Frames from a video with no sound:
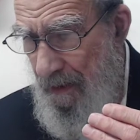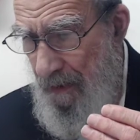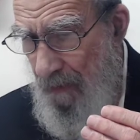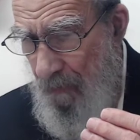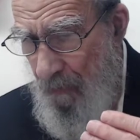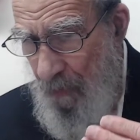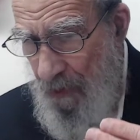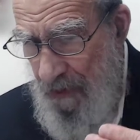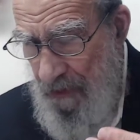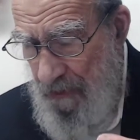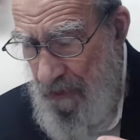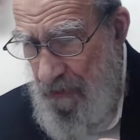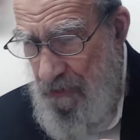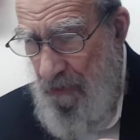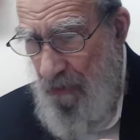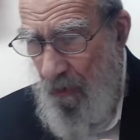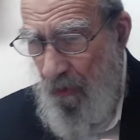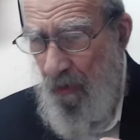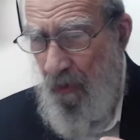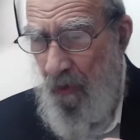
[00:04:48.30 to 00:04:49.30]
where it is
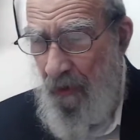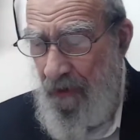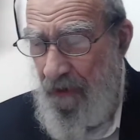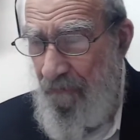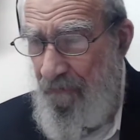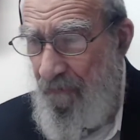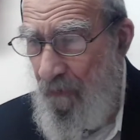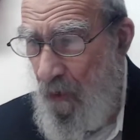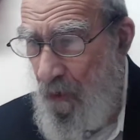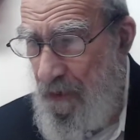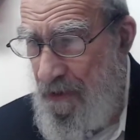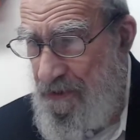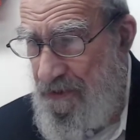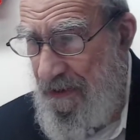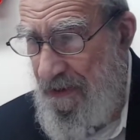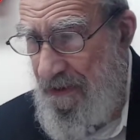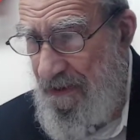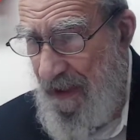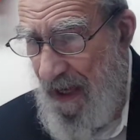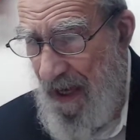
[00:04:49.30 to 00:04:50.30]
no longer focused
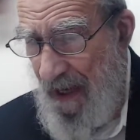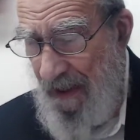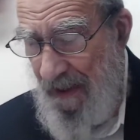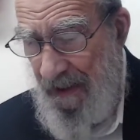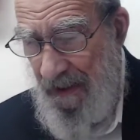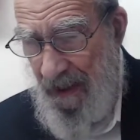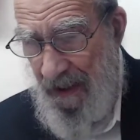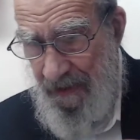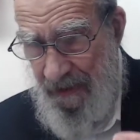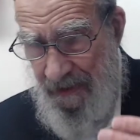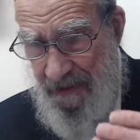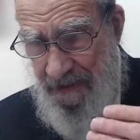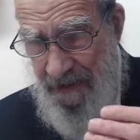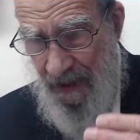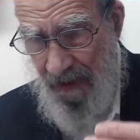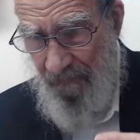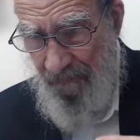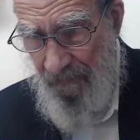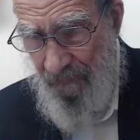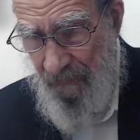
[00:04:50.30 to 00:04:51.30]
entirely on
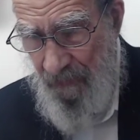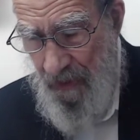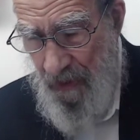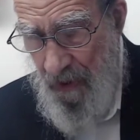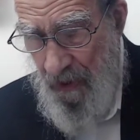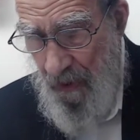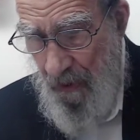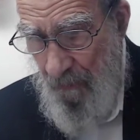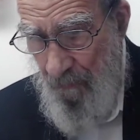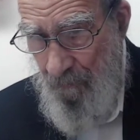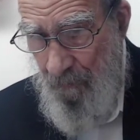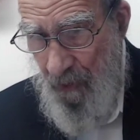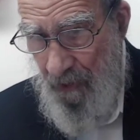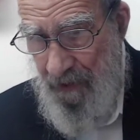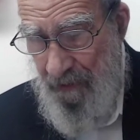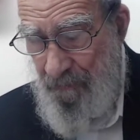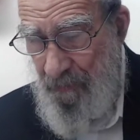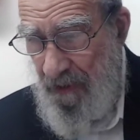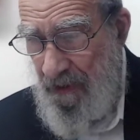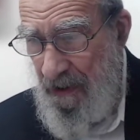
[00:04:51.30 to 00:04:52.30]
itself, but
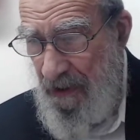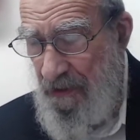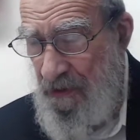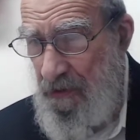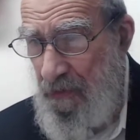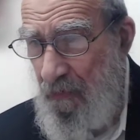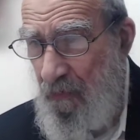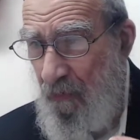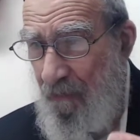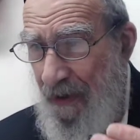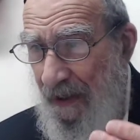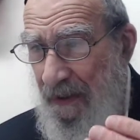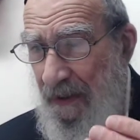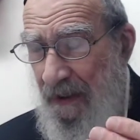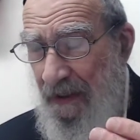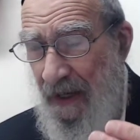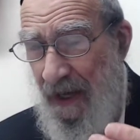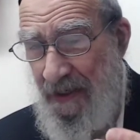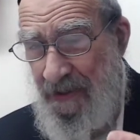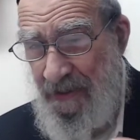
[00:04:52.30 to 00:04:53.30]
it begins to
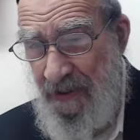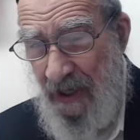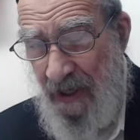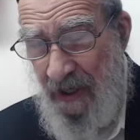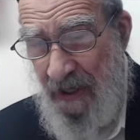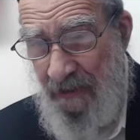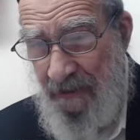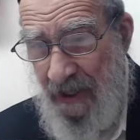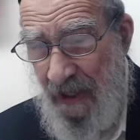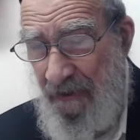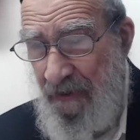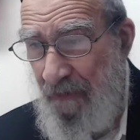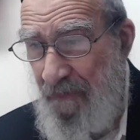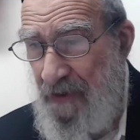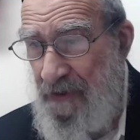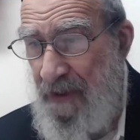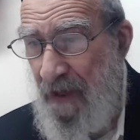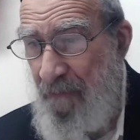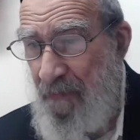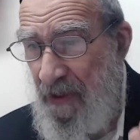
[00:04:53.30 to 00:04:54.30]
recognize that there
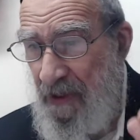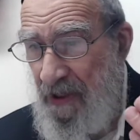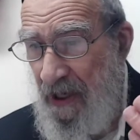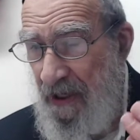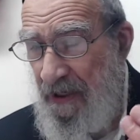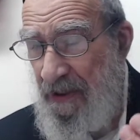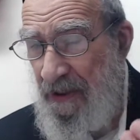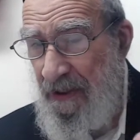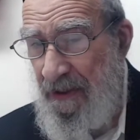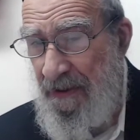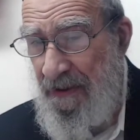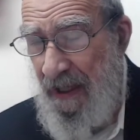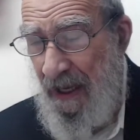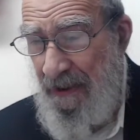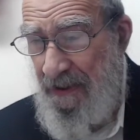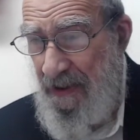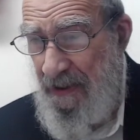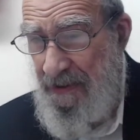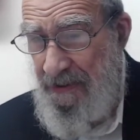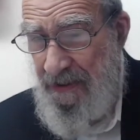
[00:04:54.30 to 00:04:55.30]
is a beginning
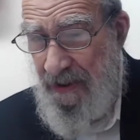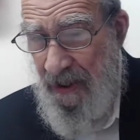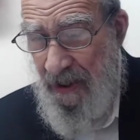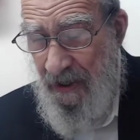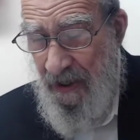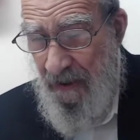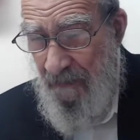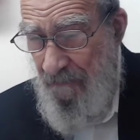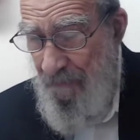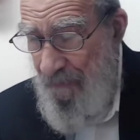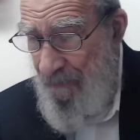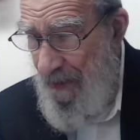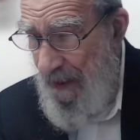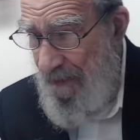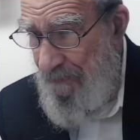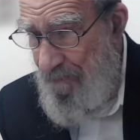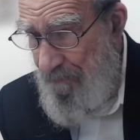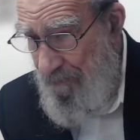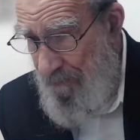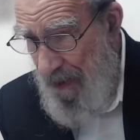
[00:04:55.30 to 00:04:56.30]
that is
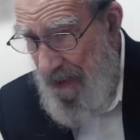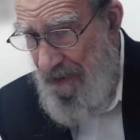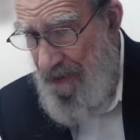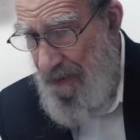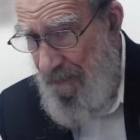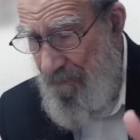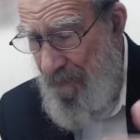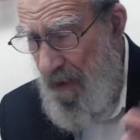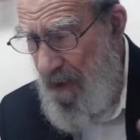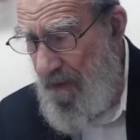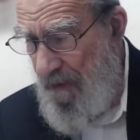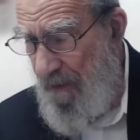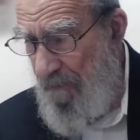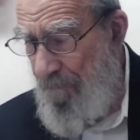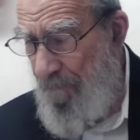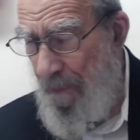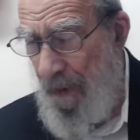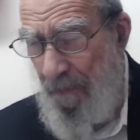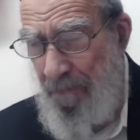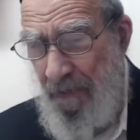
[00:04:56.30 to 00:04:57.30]
that makes it be,
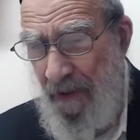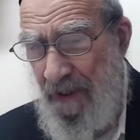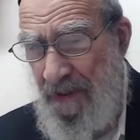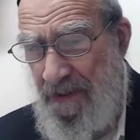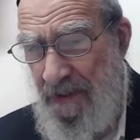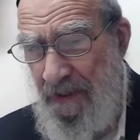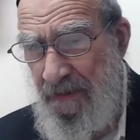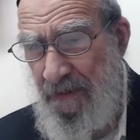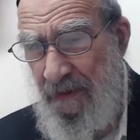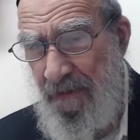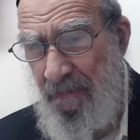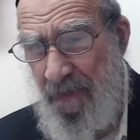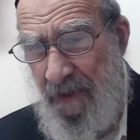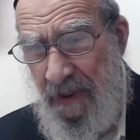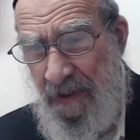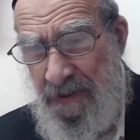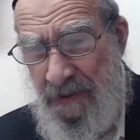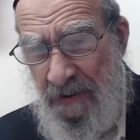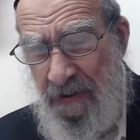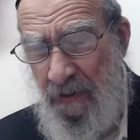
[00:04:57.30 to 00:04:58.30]
that brings it
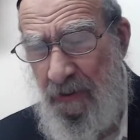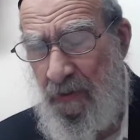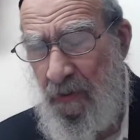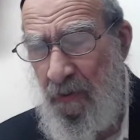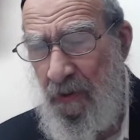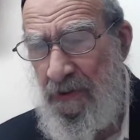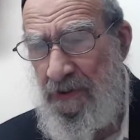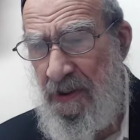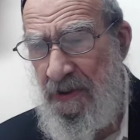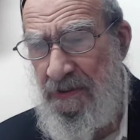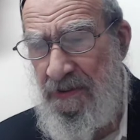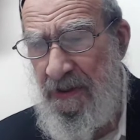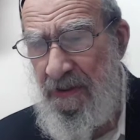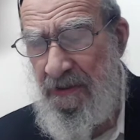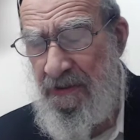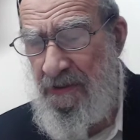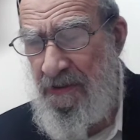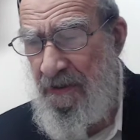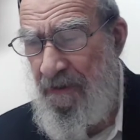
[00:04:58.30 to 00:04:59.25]
brings it into existence,